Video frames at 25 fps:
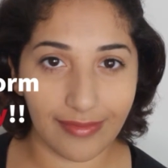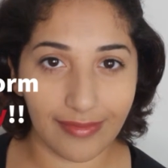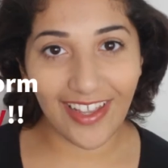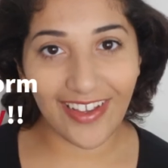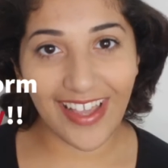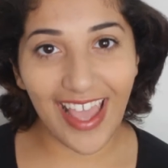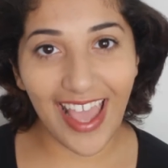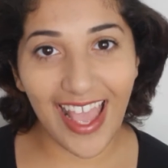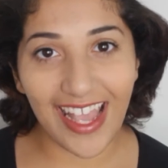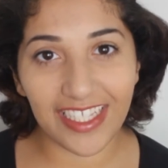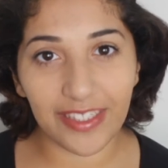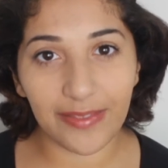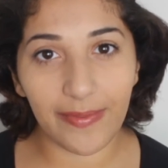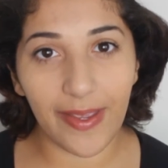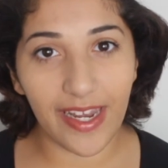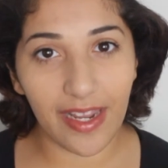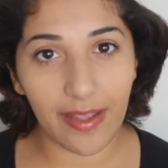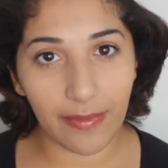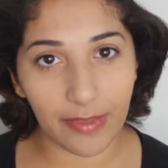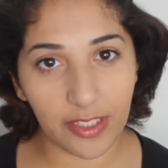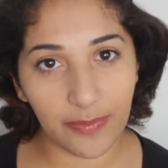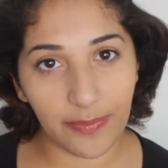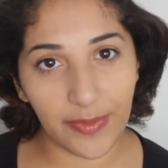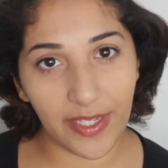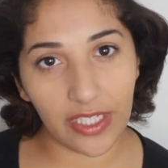Hello guys, my
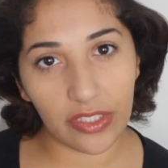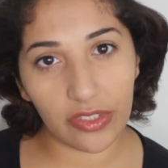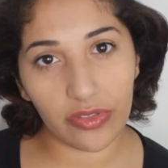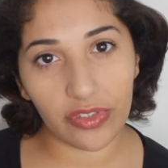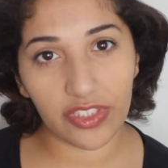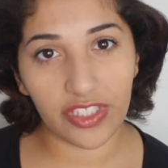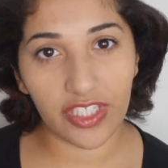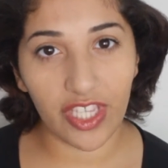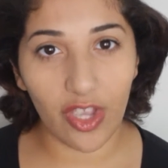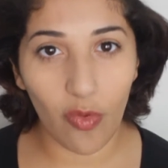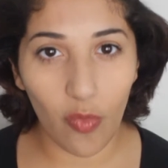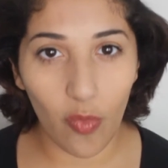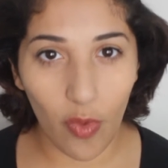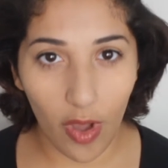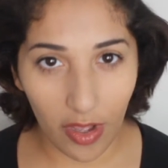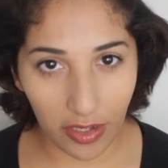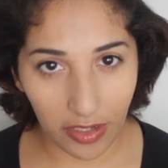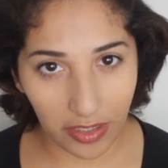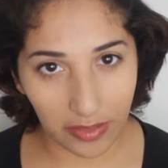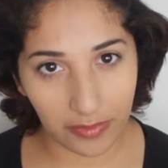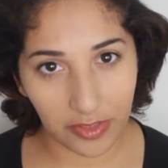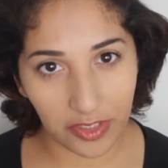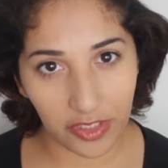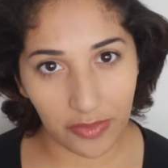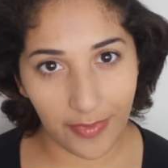name is Beatrice and
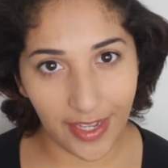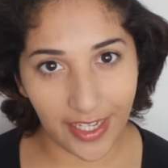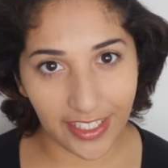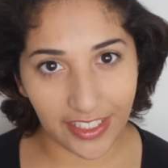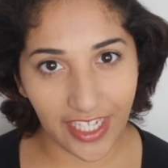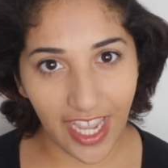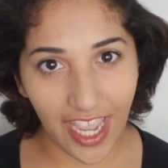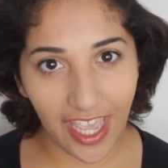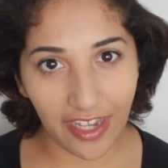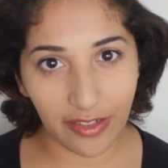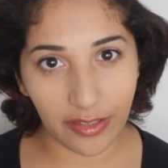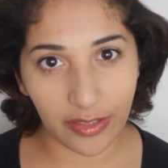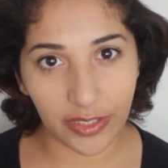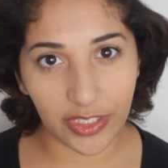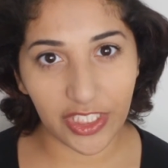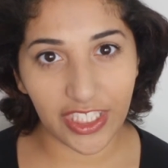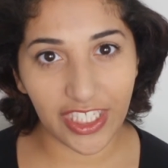welcome to my channel.